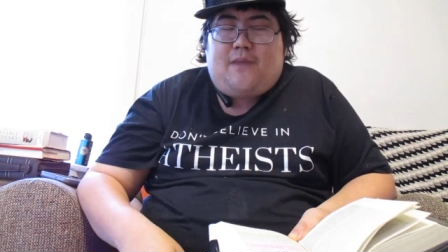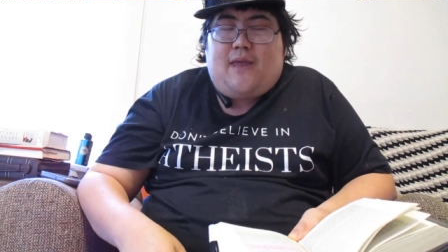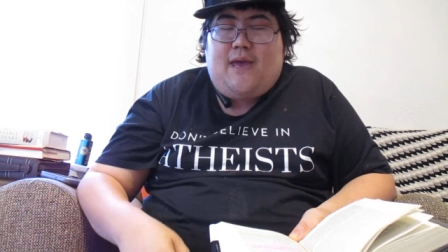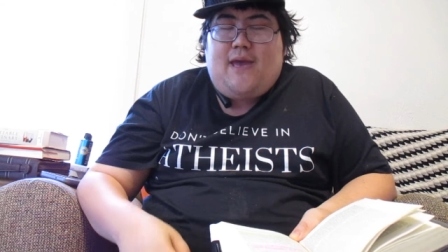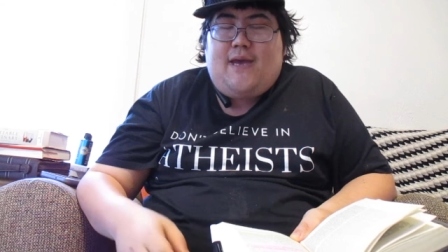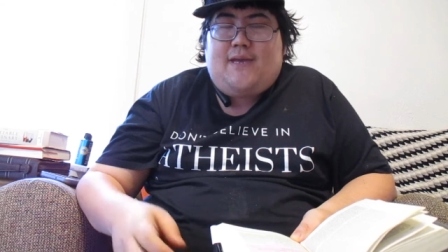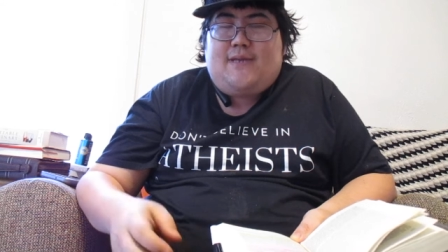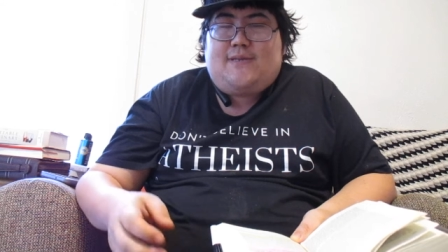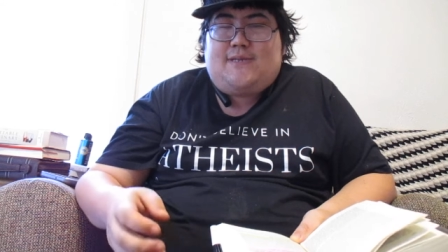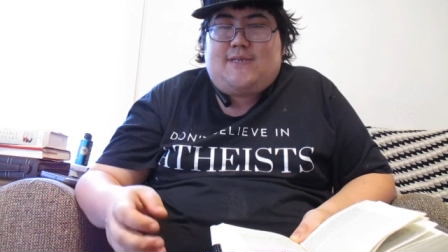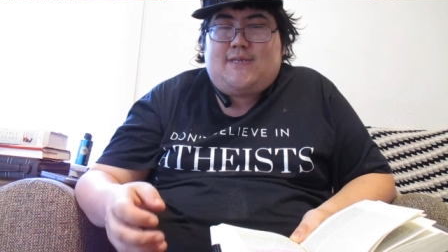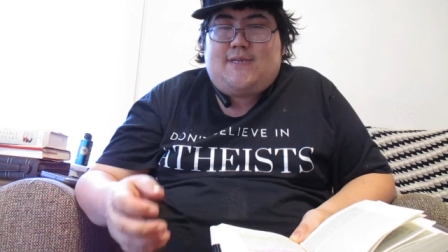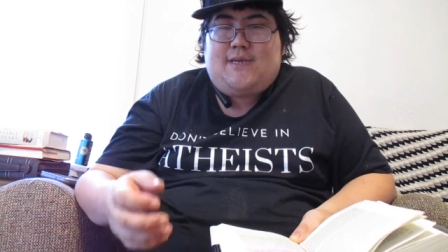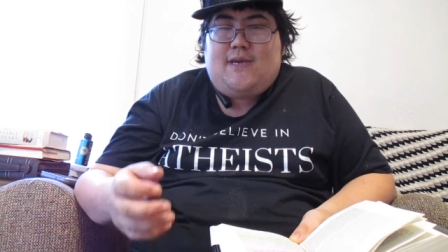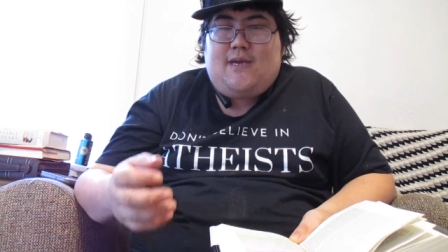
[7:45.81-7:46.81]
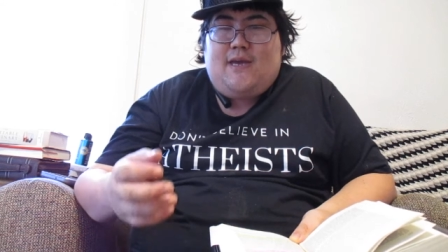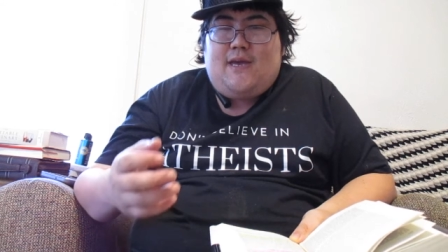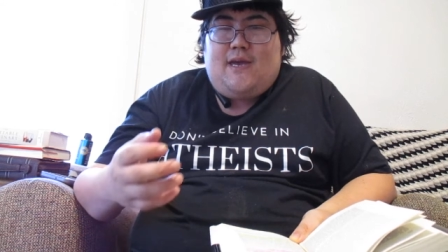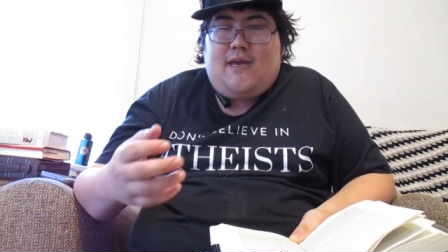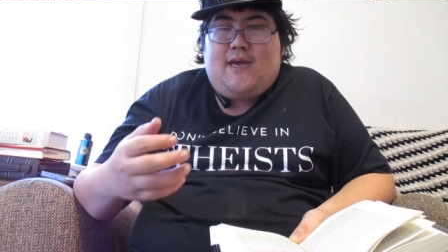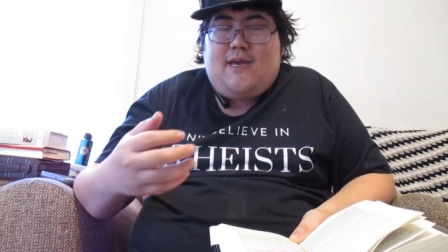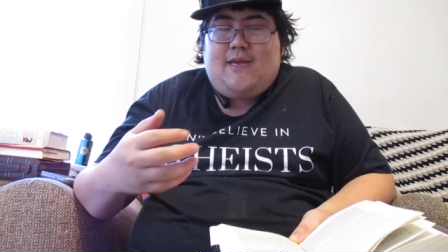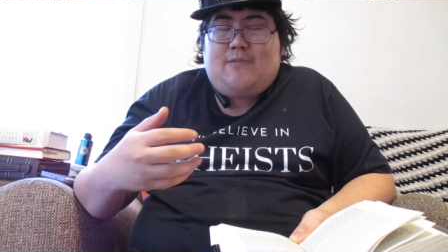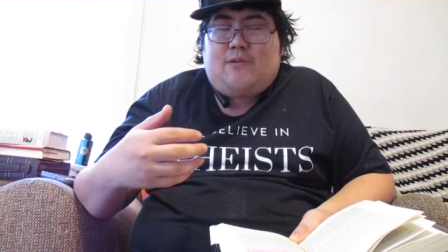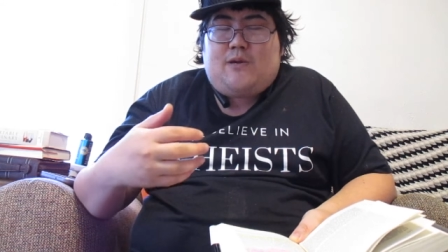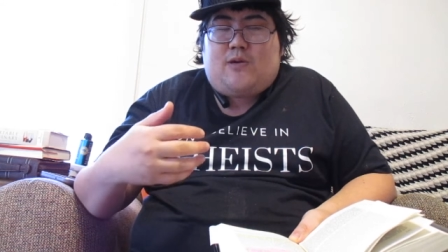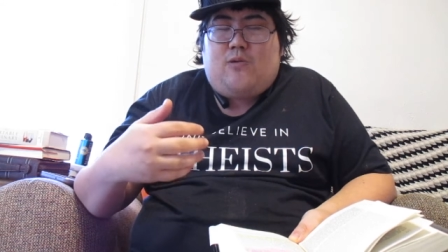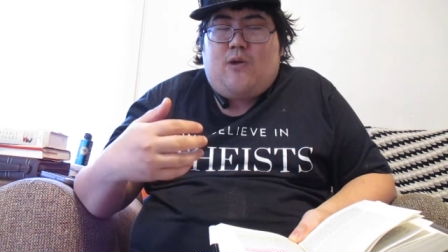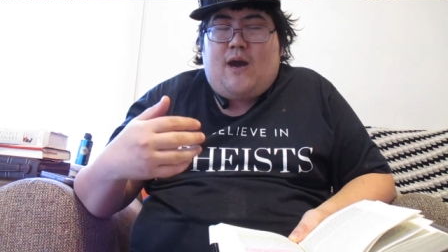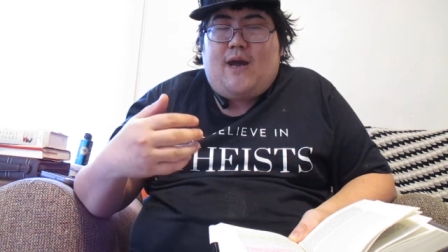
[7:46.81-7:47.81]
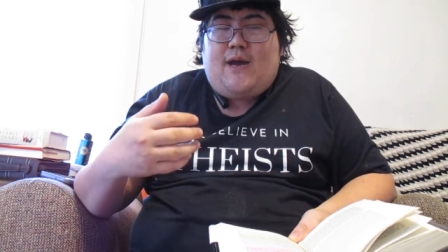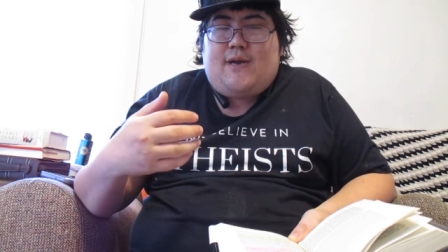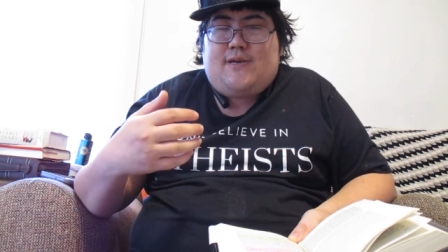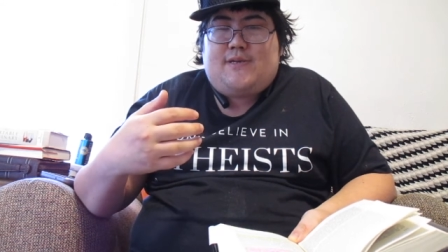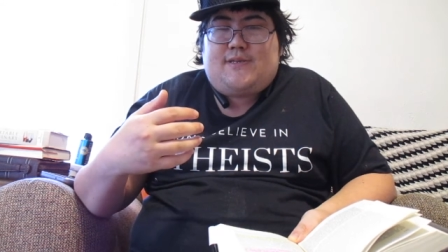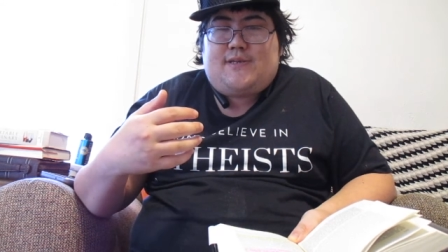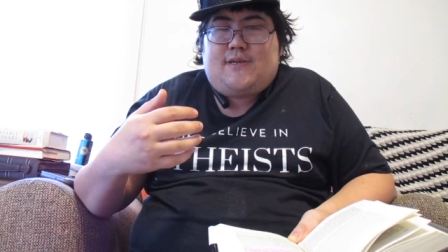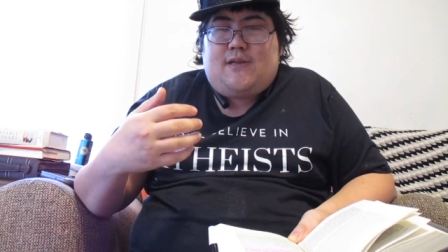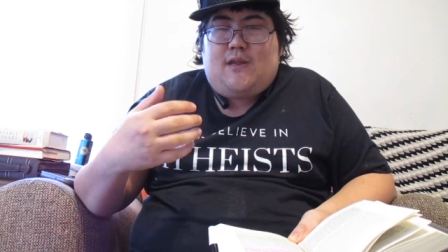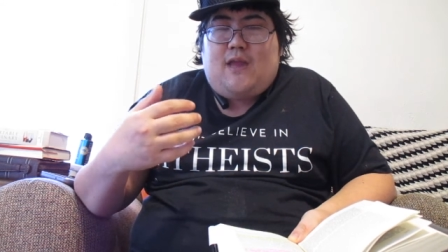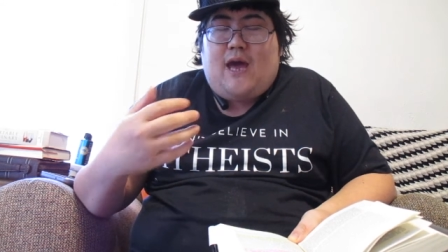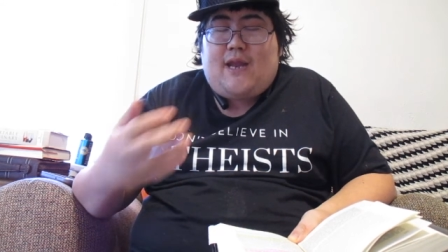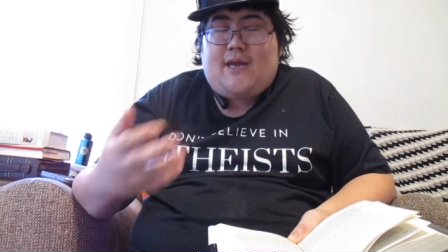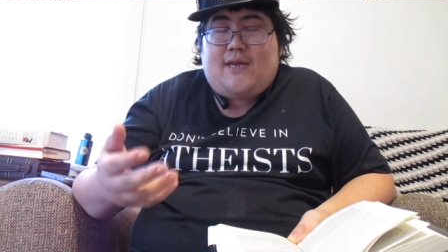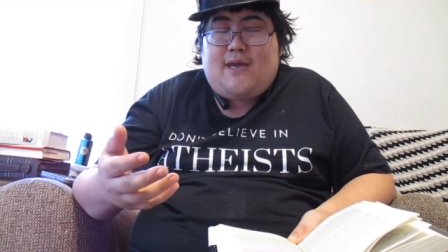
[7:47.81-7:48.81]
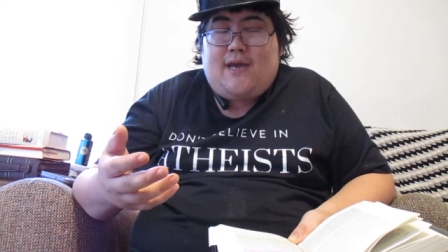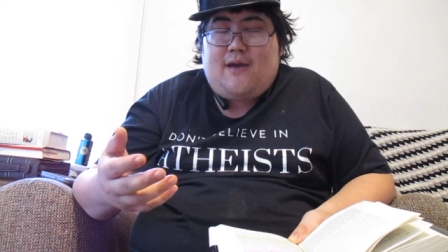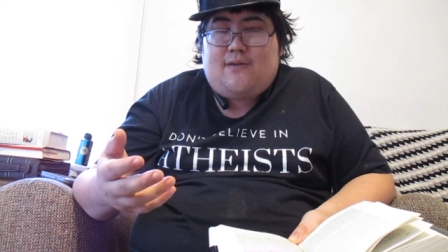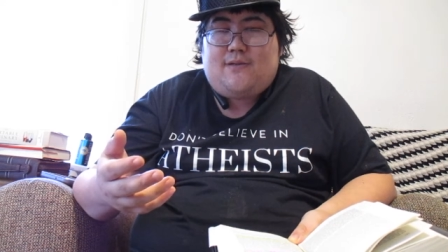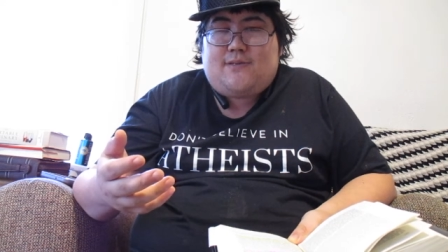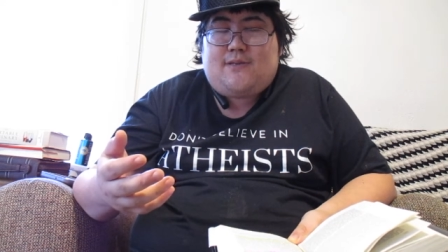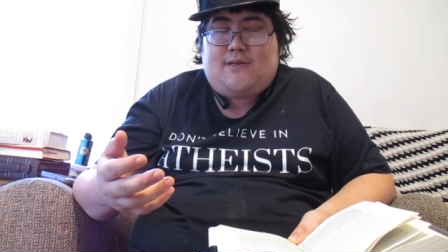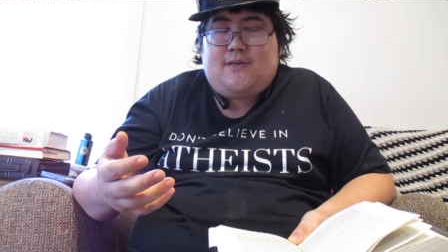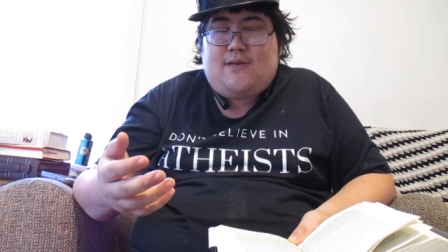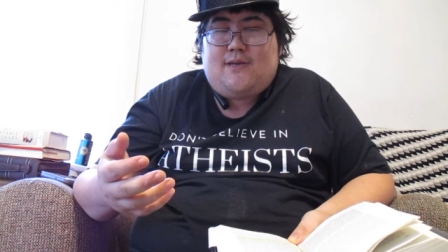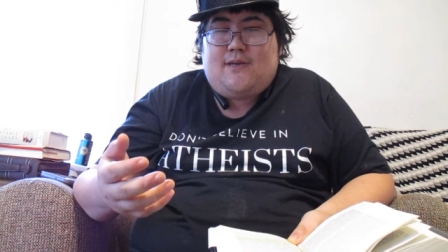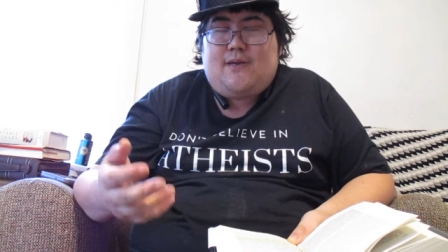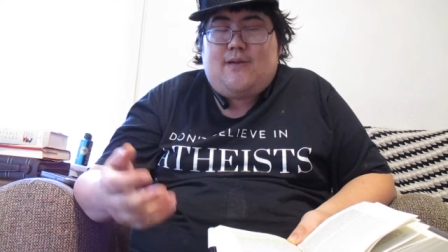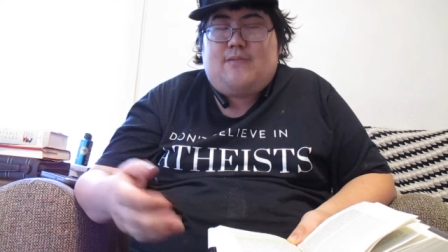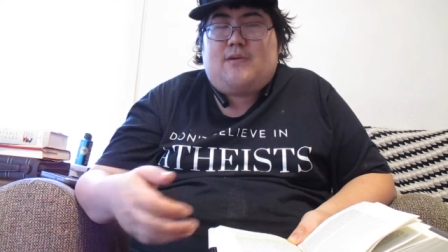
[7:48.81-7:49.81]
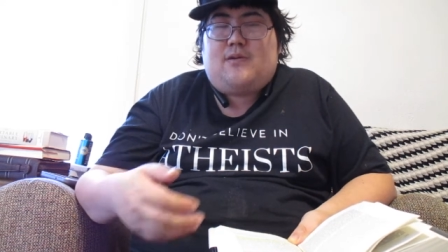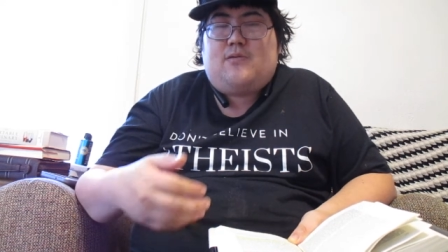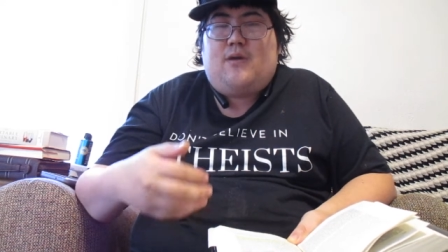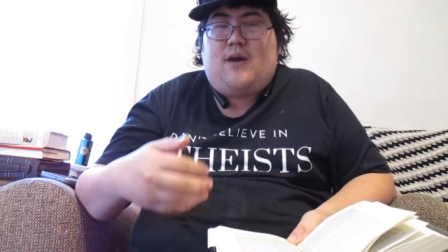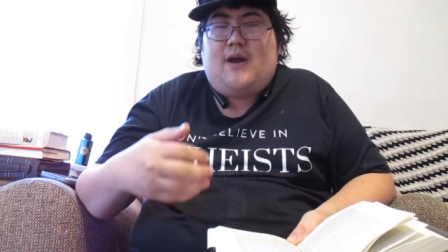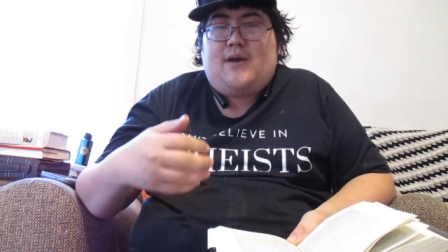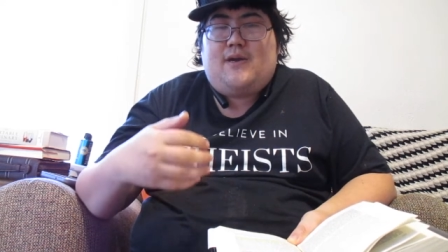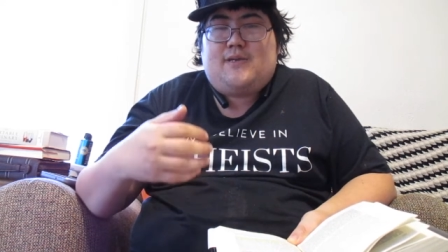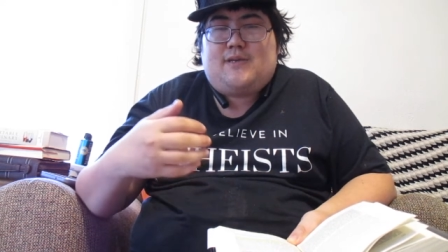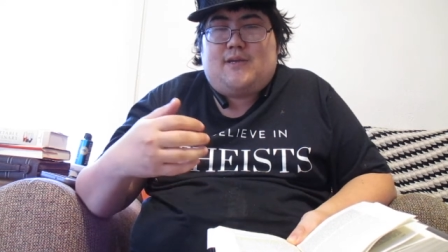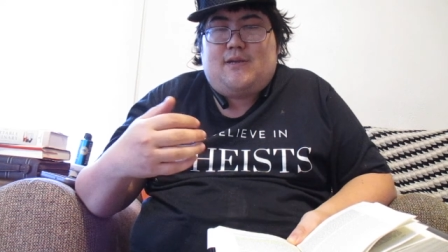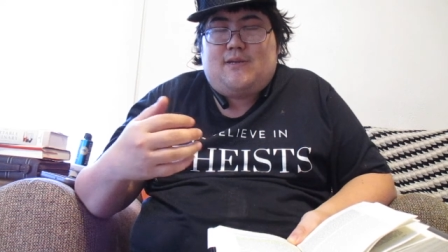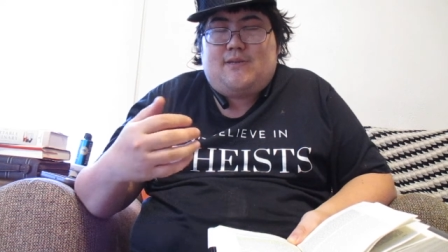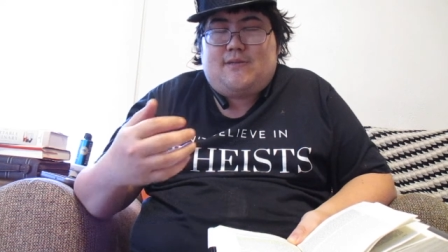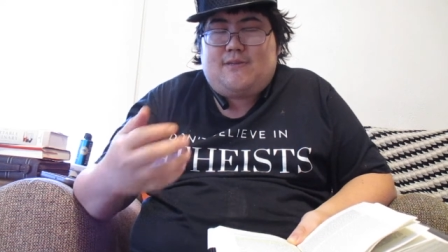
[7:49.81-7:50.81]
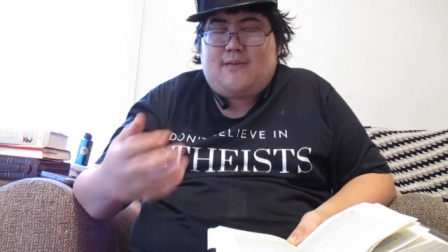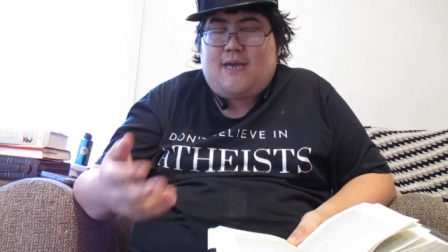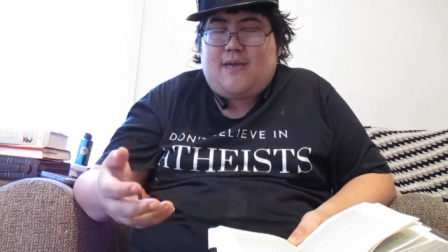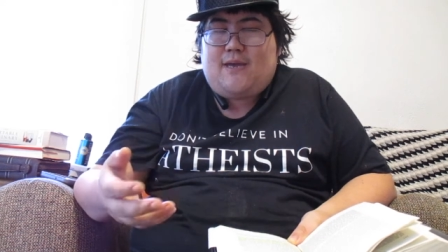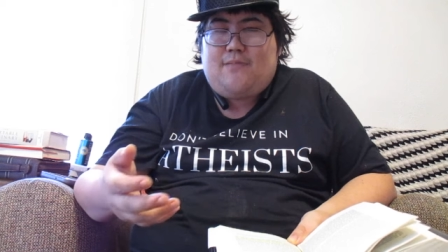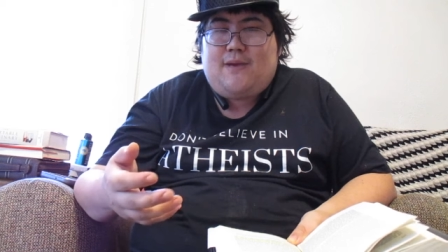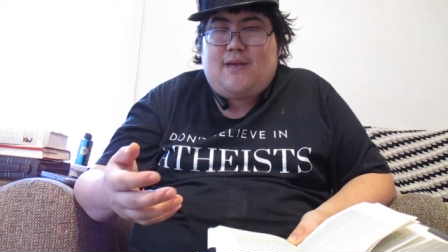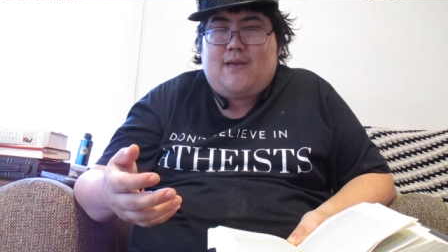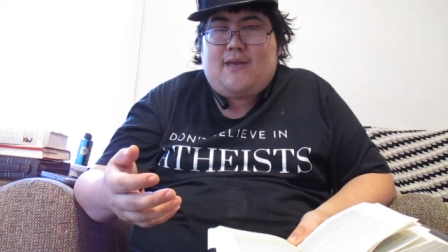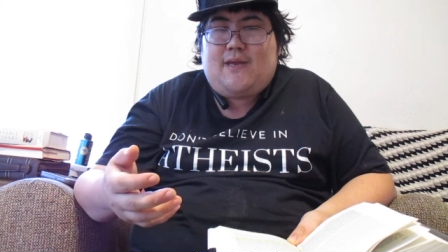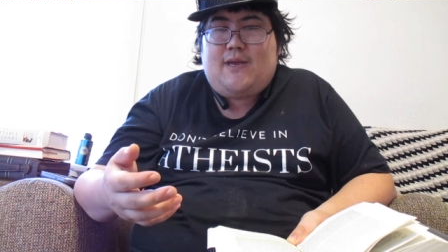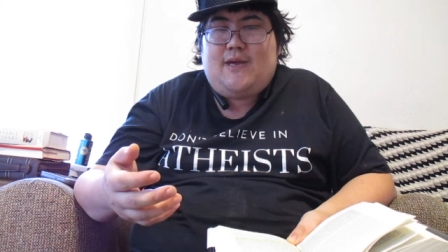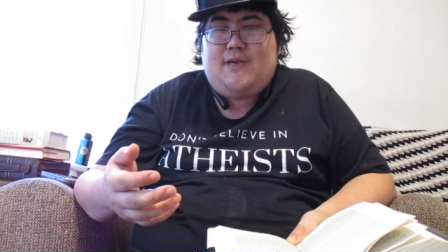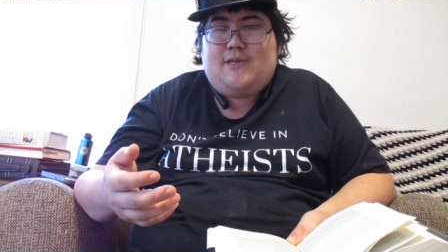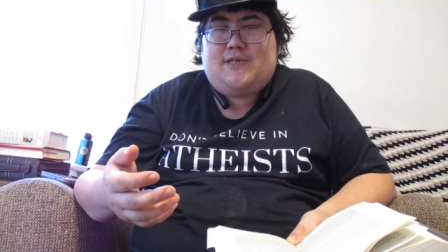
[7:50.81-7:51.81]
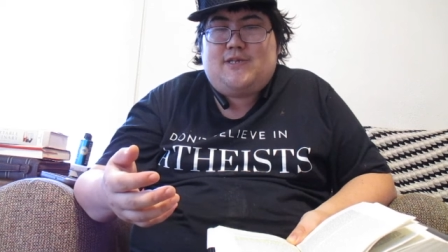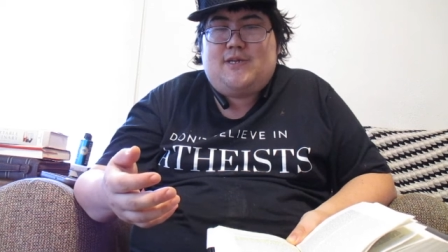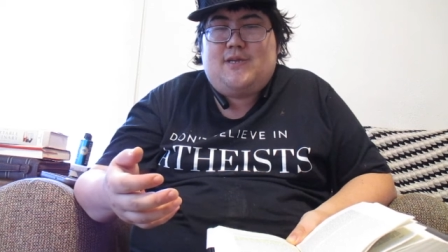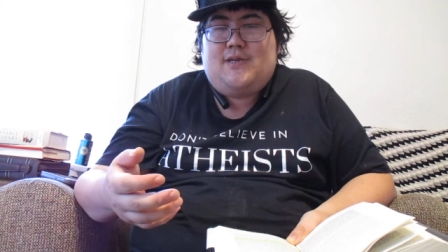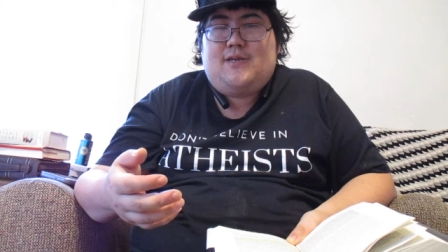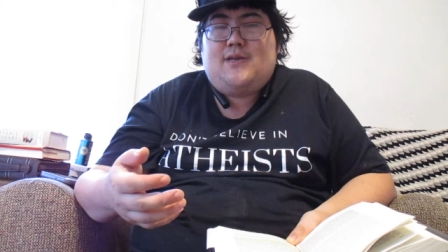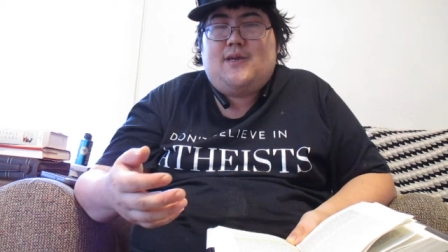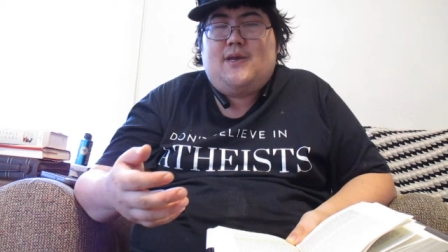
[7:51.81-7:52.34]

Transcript: And it requires a lot of counseling. It requires taking medication.